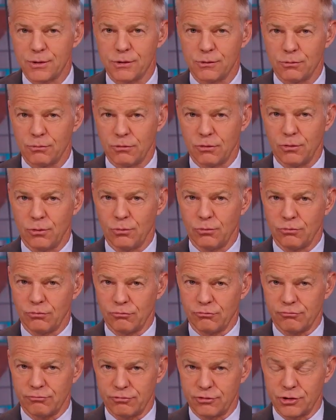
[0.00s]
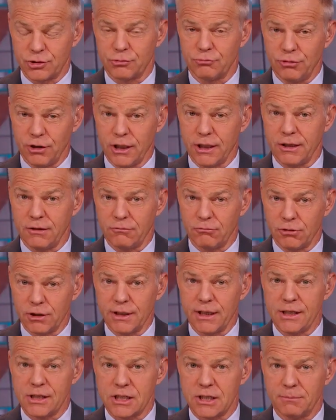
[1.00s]
who really
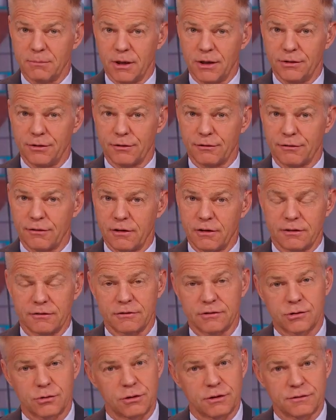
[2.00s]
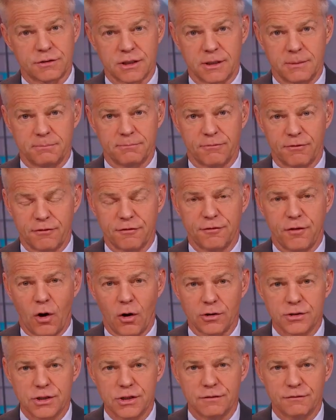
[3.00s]
released him under sort of some
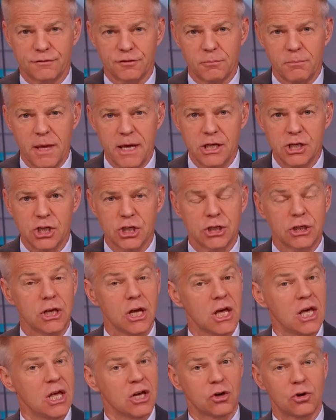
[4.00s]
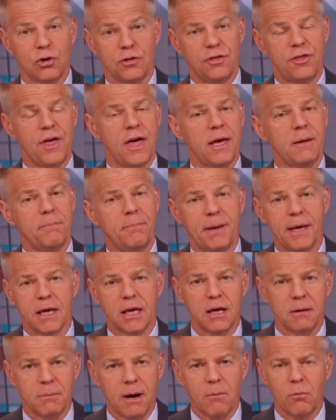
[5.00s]
false information? Could they pick
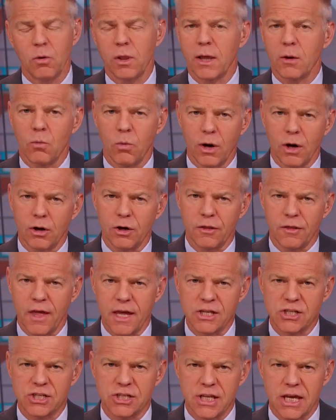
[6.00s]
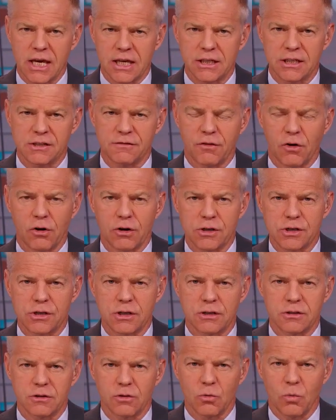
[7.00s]
him up? Well, like, where do they stand as far as
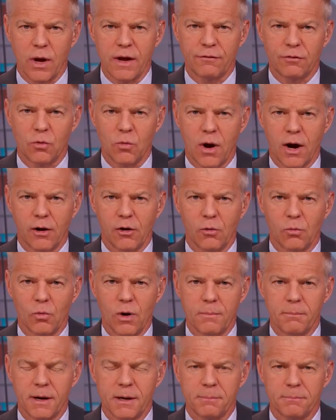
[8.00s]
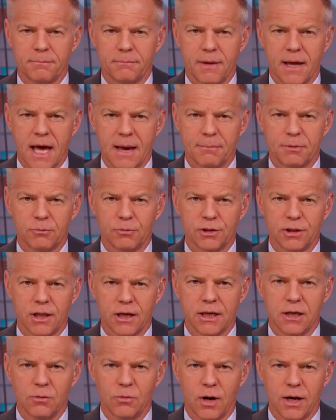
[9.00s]
the waiver wire and what might happen with
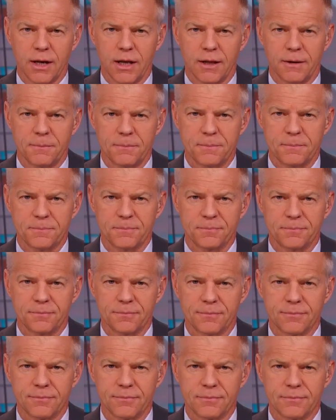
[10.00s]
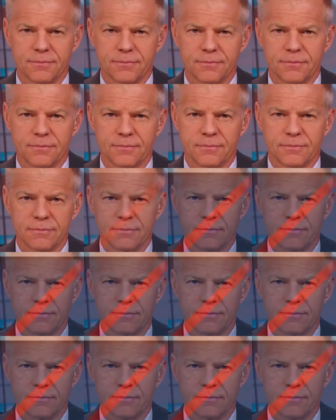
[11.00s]
Lucky Whitehead? Well, they're in